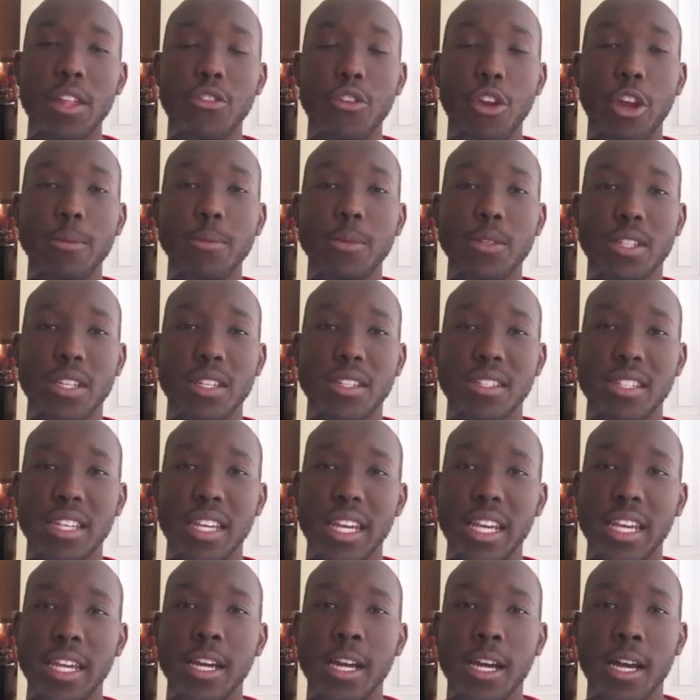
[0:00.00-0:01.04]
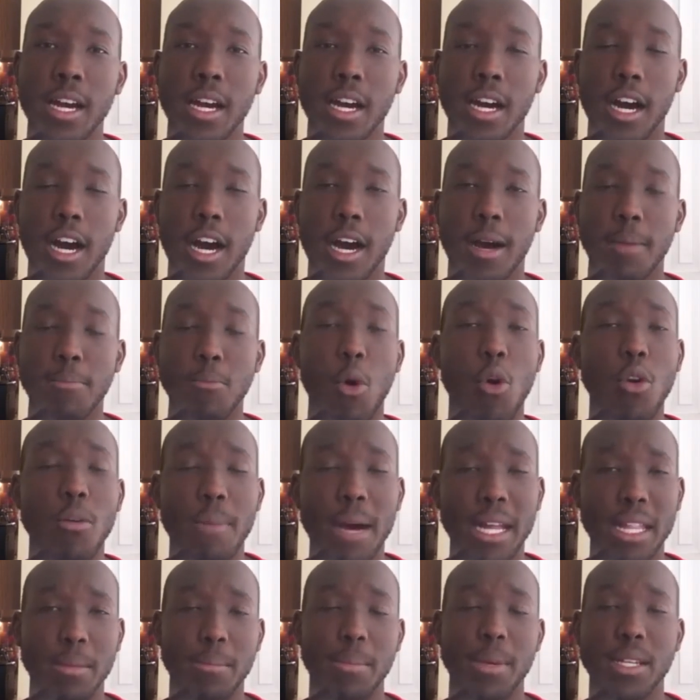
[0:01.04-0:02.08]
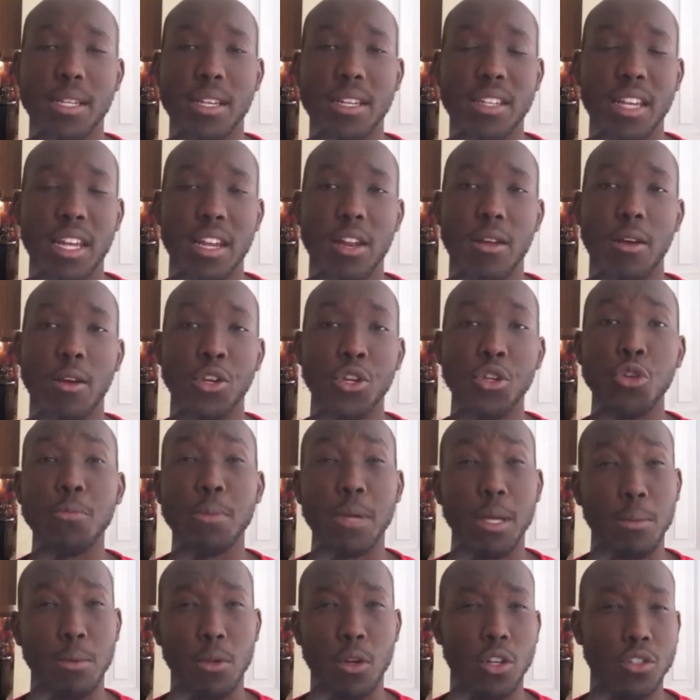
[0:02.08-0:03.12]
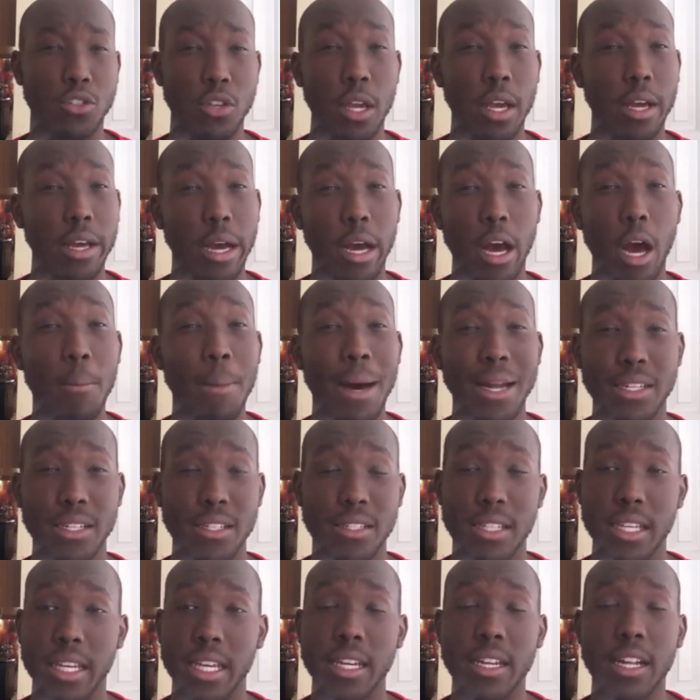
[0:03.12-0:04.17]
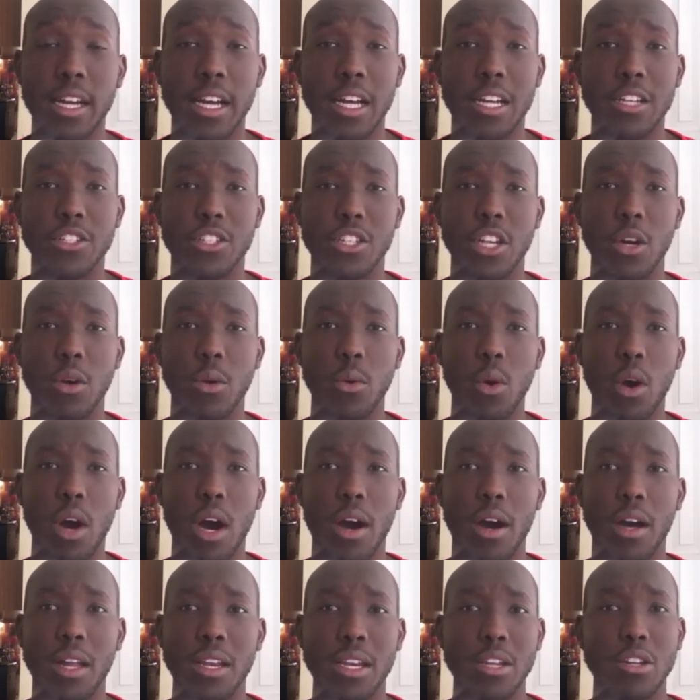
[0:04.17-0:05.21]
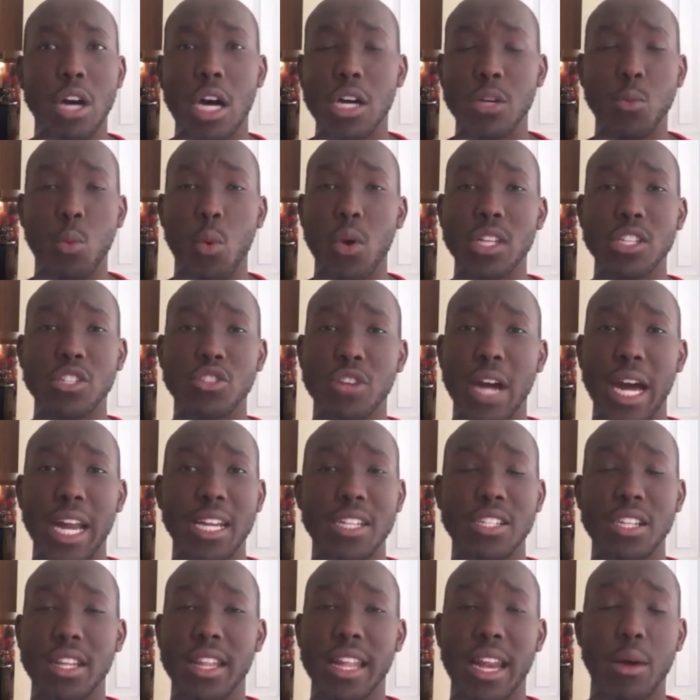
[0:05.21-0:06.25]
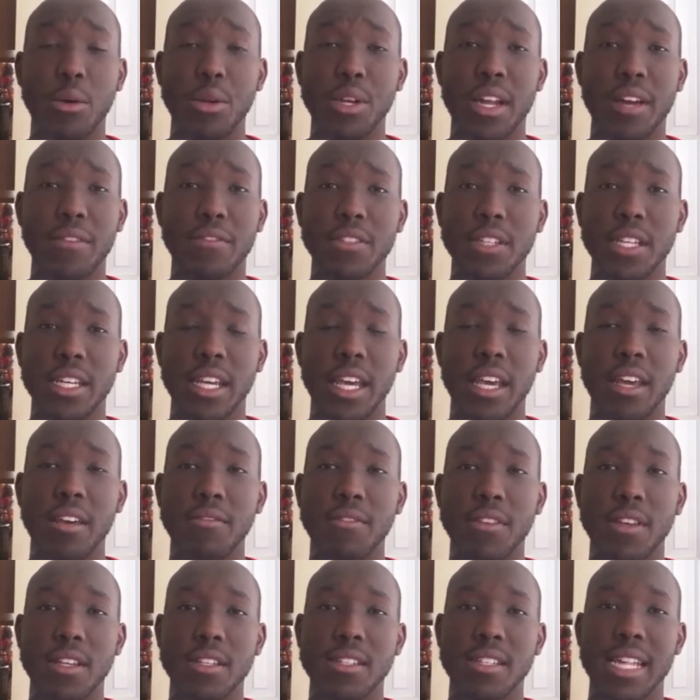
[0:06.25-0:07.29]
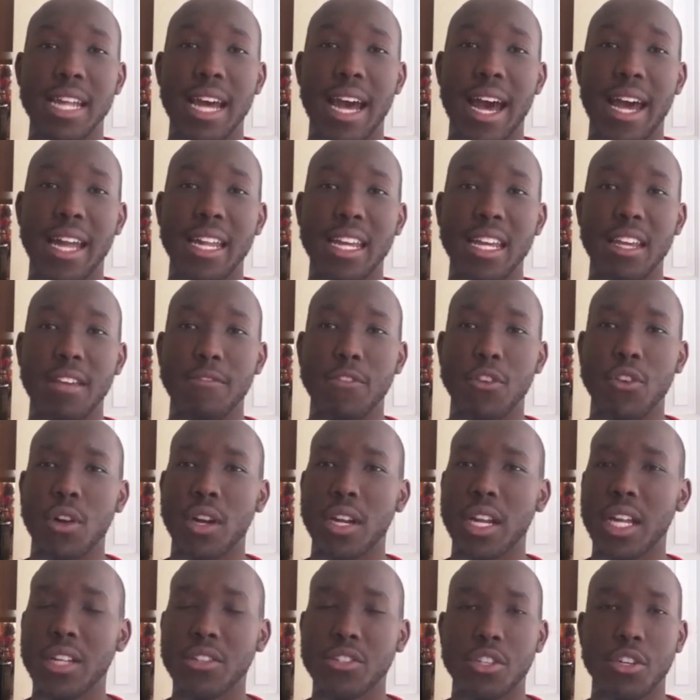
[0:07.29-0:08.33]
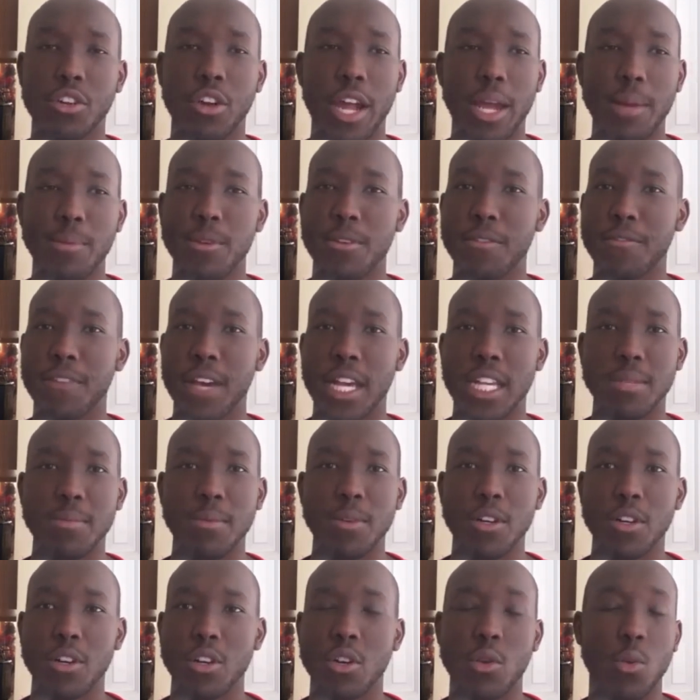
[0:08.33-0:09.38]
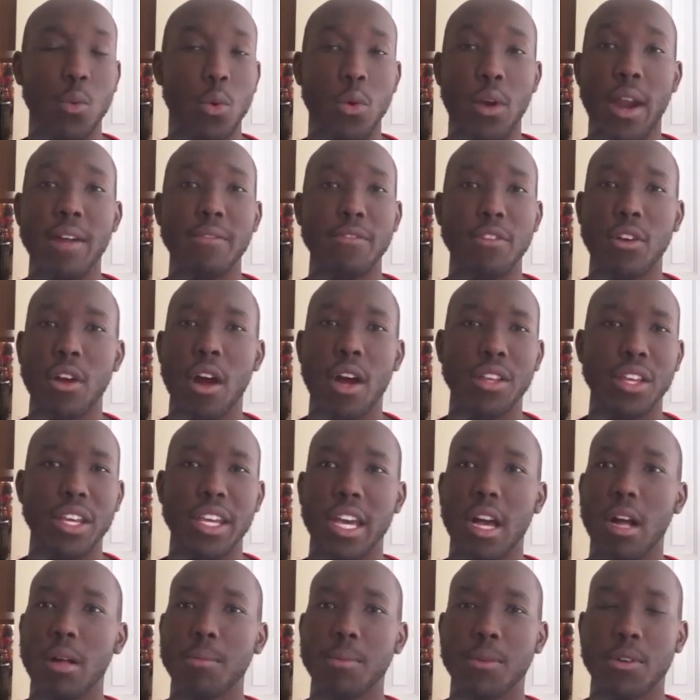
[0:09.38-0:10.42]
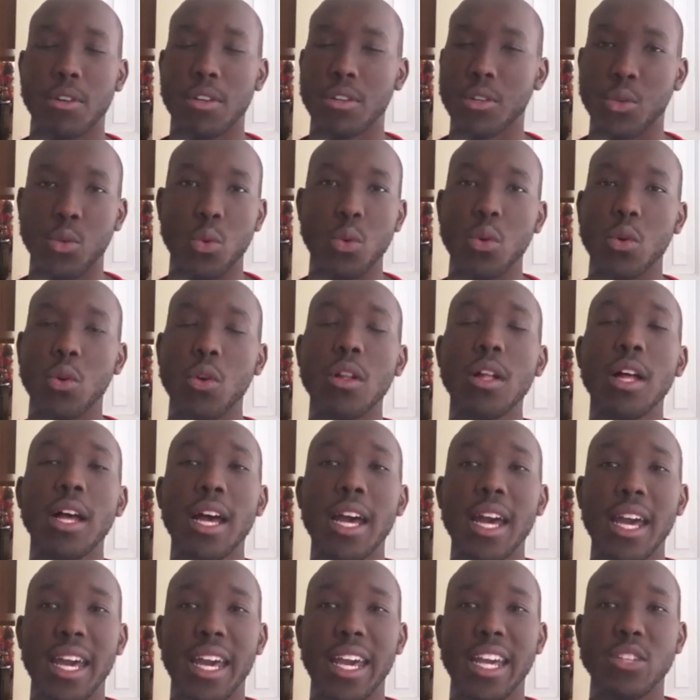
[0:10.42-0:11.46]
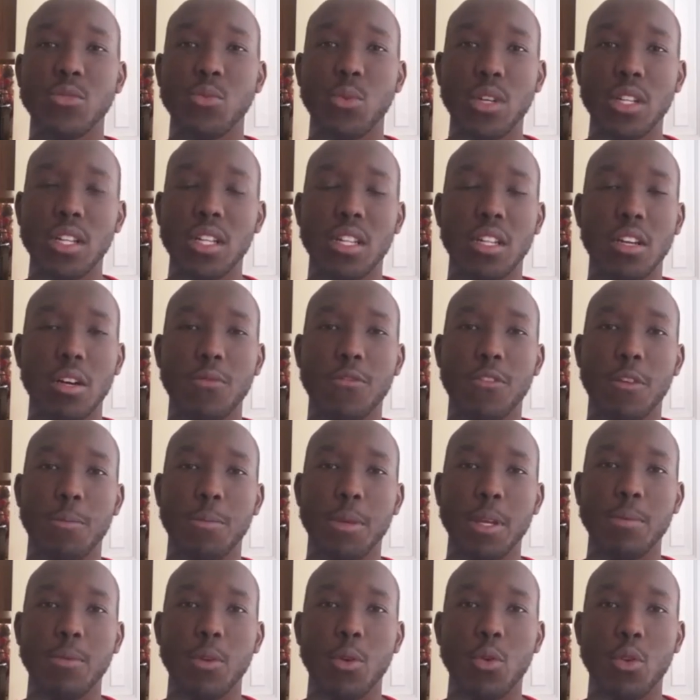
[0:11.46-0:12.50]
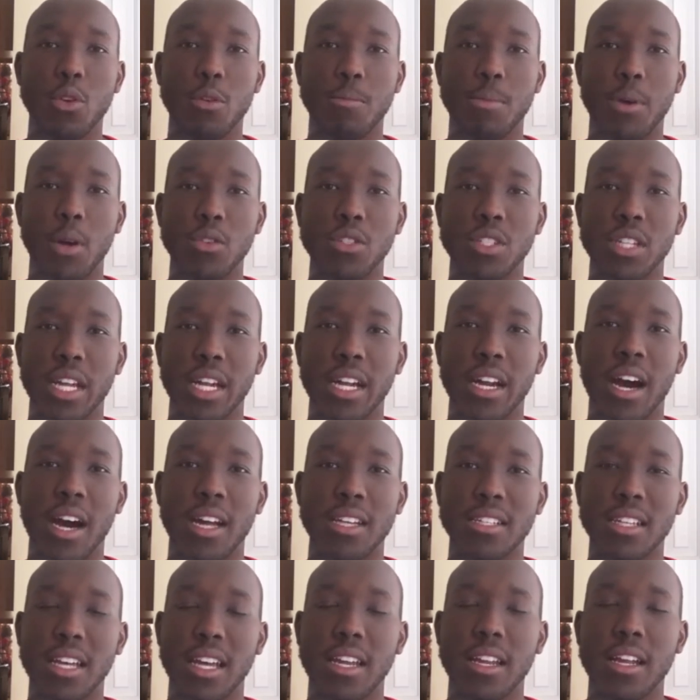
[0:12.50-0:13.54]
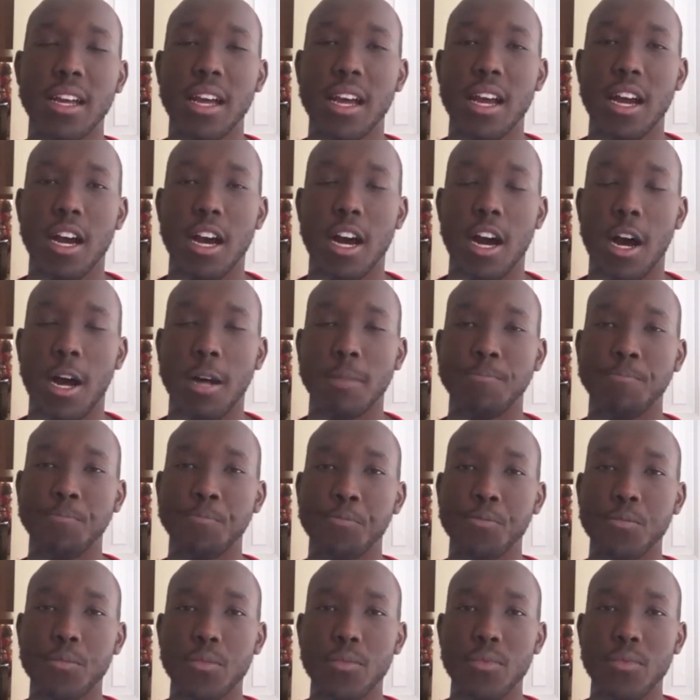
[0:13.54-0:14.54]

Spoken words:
they're able to see more about the business, and new people also about to see it. So one strategy that I would definitely give is that if you're on Instagram or Facebook or wherever, on Yelp or Google, is really look for people who are posting content on